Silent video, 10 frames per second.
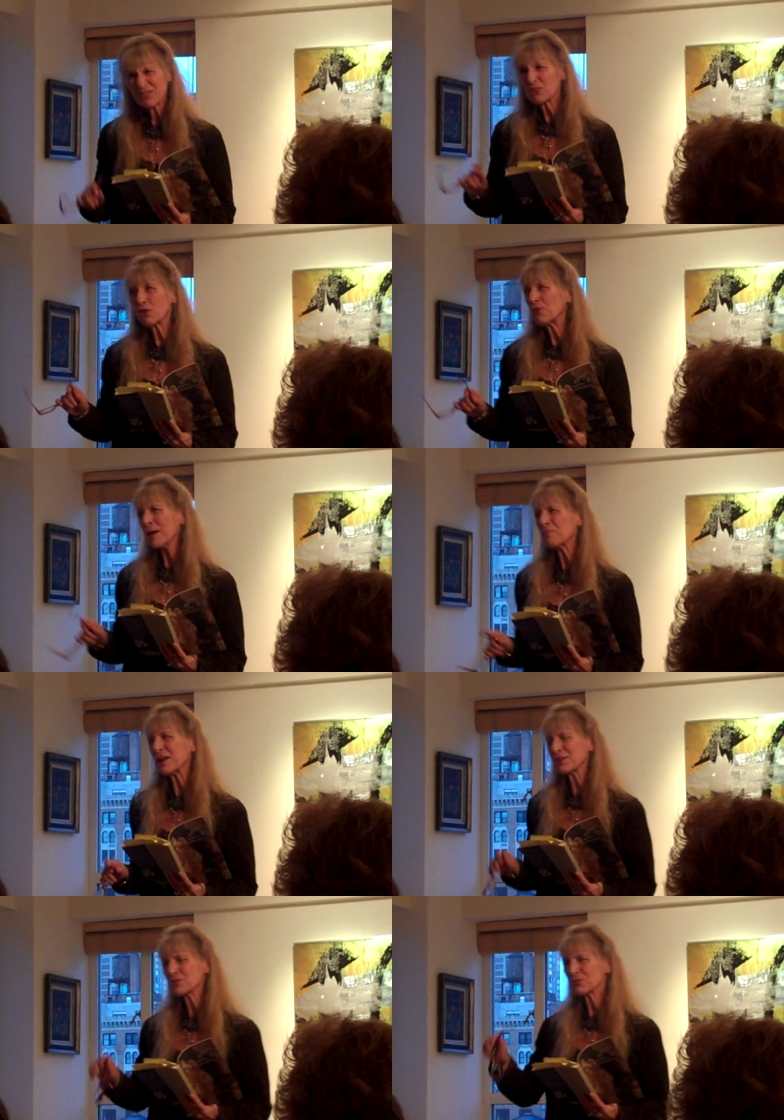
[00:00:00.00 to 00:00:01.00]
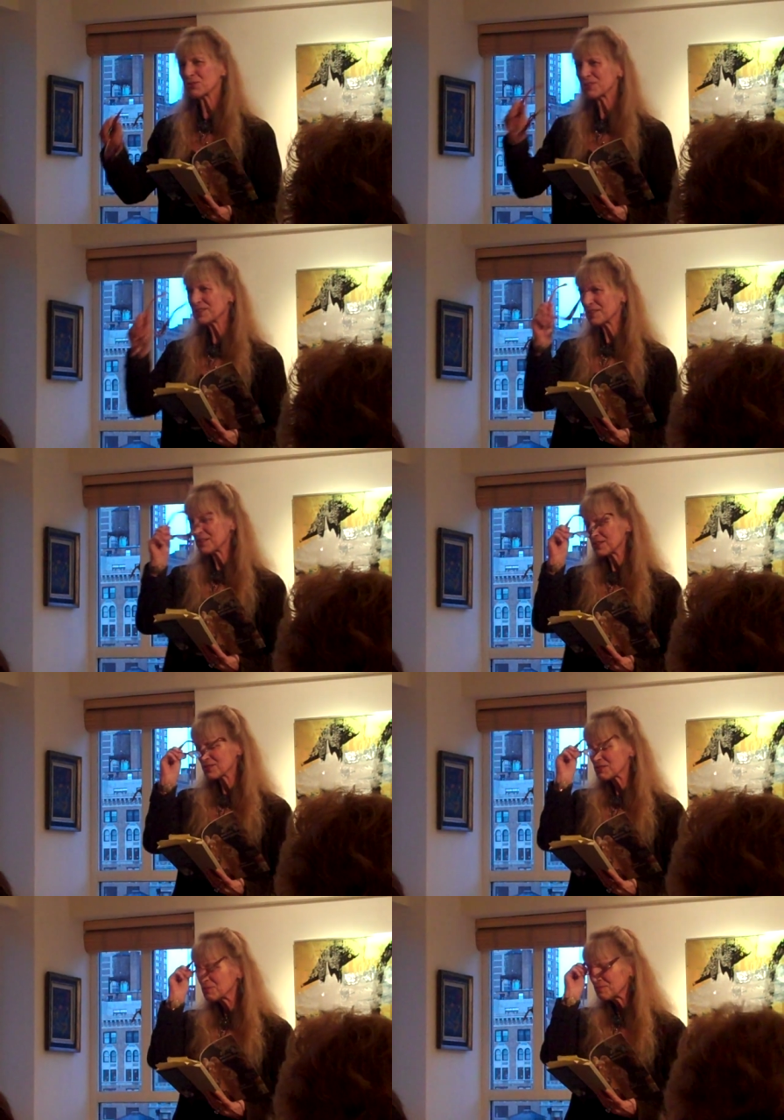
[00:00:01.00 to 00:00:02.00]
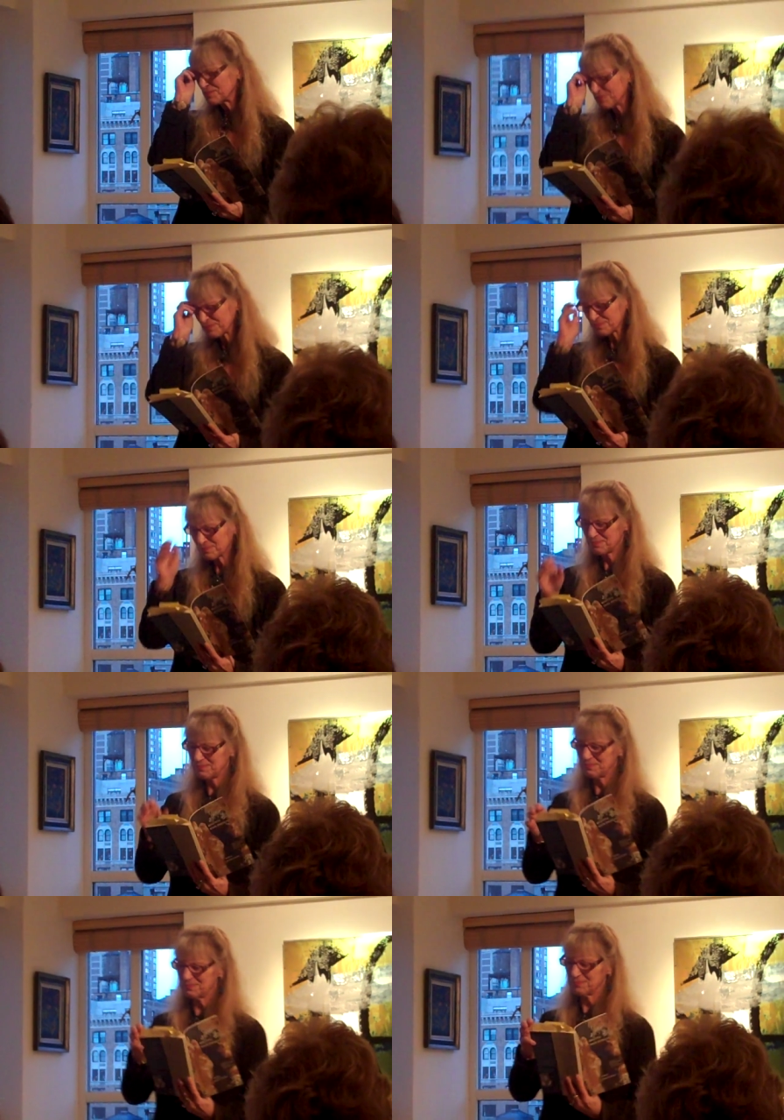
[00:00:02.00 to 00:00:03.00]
There are no vampire stories in this.